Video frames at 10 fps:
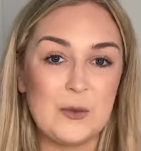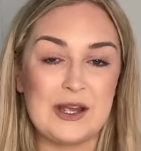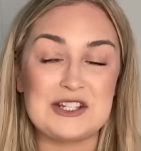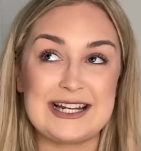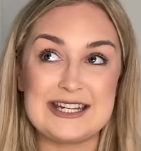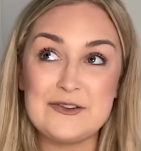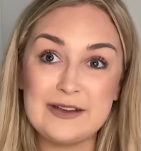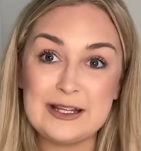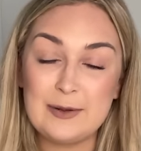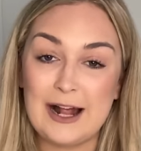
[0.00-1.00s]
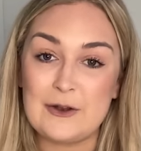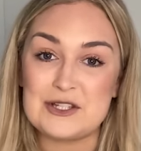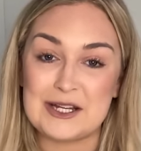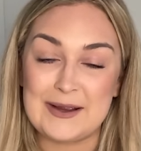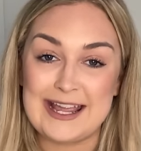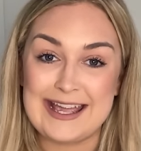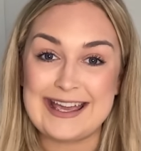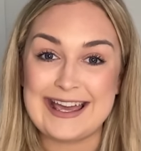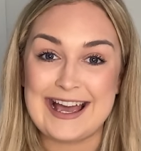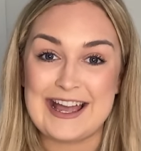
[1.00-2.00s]
which I didn't really plan on
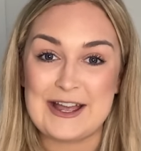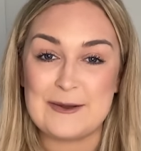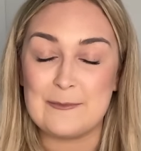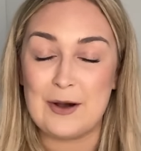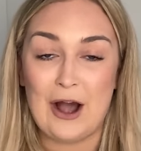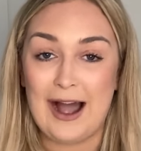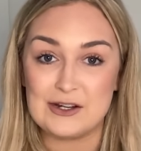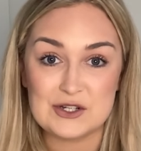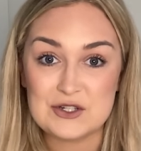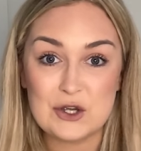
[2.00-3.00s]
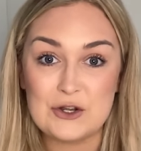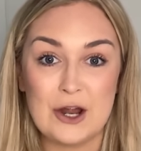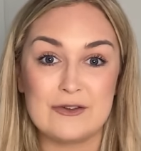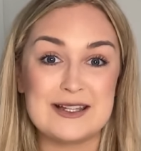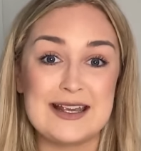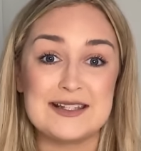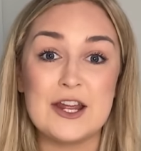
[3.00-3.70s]
doing, um, but I just could not resist.